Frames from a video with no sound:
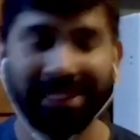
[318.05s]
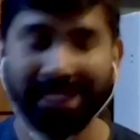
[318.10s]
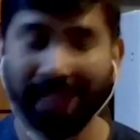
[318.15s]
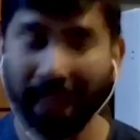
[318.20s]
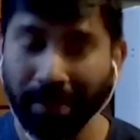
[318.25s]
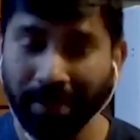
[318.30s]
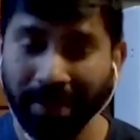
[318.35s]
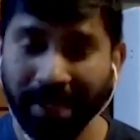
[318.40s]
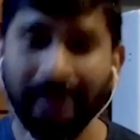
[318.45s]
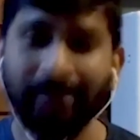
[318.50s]

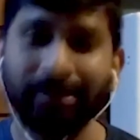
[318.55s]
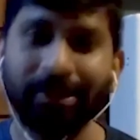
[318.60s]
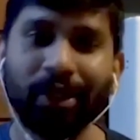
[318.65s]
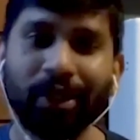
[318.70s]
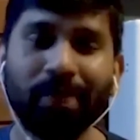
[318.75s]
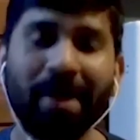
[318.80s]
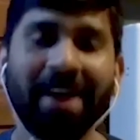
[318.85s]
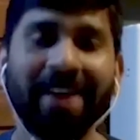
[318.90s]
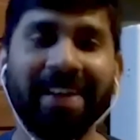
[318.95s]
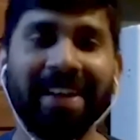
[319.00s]
Sometimes you
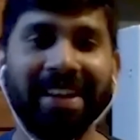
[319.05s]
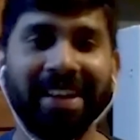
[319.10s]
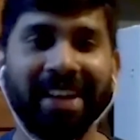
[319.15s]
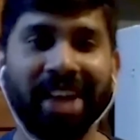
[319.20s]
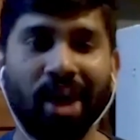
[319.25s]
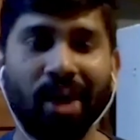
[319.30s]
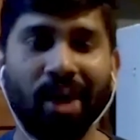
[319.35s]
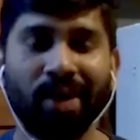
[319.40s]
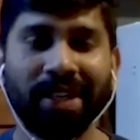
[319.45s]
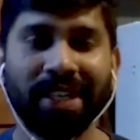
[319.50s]
might
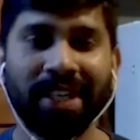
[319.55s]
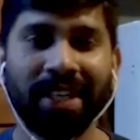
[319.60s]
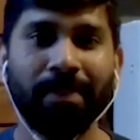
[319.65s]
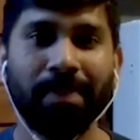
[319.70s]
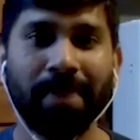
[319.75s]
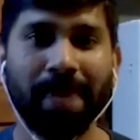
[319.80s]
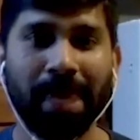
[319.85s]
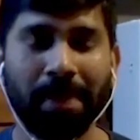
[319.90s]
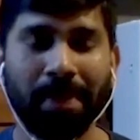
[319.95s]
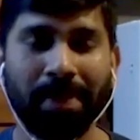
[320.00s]
encounter
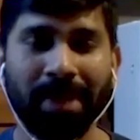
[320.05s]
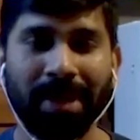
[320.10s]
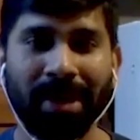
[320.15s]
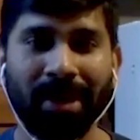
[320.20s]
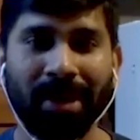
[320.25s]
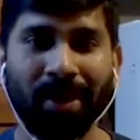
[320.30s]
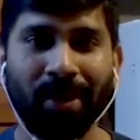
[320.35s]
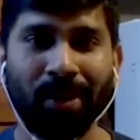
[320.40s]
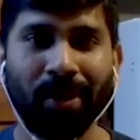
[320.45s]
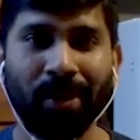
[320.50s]

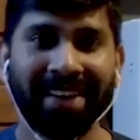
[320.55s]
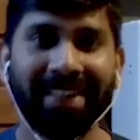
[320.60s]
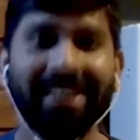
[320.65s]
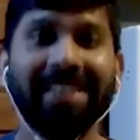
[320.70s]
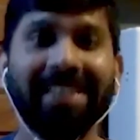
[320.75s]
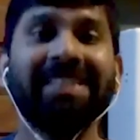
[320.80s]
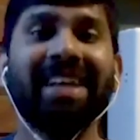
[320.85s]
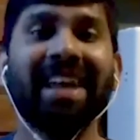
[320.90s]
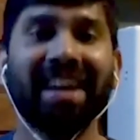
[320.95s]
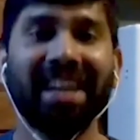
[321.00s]
people who
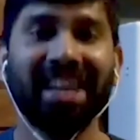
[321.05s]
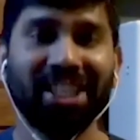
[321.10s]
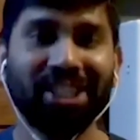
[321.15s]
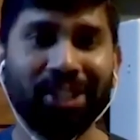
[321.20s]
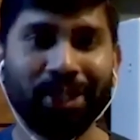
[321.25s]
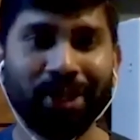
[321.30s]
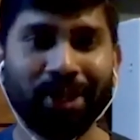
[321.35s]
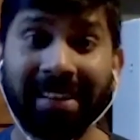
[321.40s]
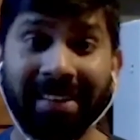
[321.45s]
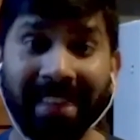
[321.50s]

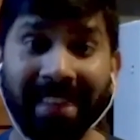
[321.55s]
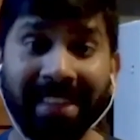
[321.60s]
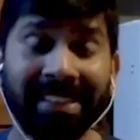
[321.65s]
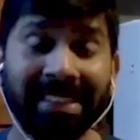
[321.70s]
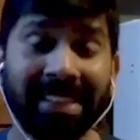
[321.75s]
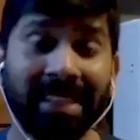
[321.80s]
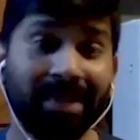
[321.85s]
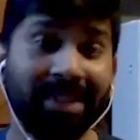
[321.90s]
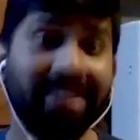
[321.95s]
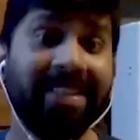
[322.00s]
discourage you. That is
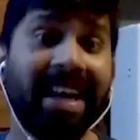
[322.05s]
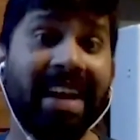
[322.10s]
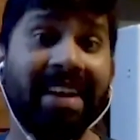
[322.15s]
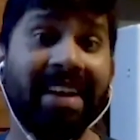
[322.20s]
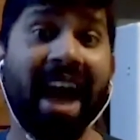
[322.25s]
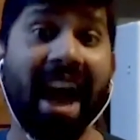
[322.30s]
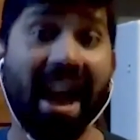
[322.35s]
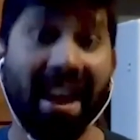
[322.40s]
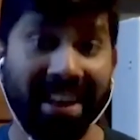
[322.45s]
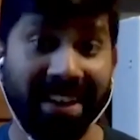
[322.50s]
something that
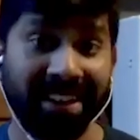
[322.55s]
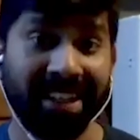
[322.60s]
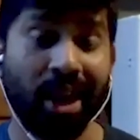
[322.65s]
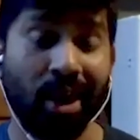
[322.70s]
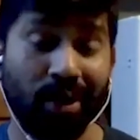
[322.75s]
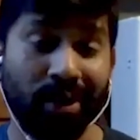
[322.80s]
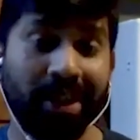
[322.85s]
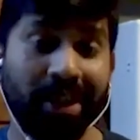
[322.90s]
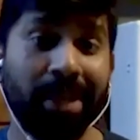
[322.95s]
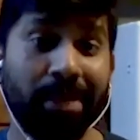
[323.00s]
I
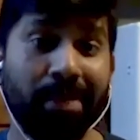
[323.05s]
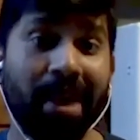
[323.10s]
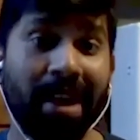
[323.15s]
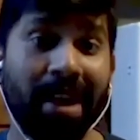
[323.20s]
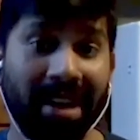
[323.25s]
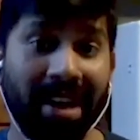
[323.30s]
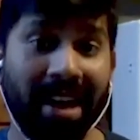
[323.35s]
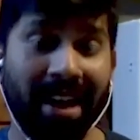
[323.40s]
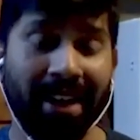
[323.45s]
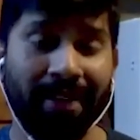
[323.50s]
encountered in my
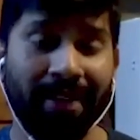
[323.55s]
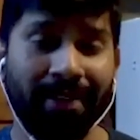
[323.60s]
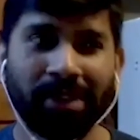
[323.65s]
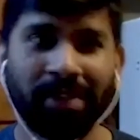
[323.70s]
life.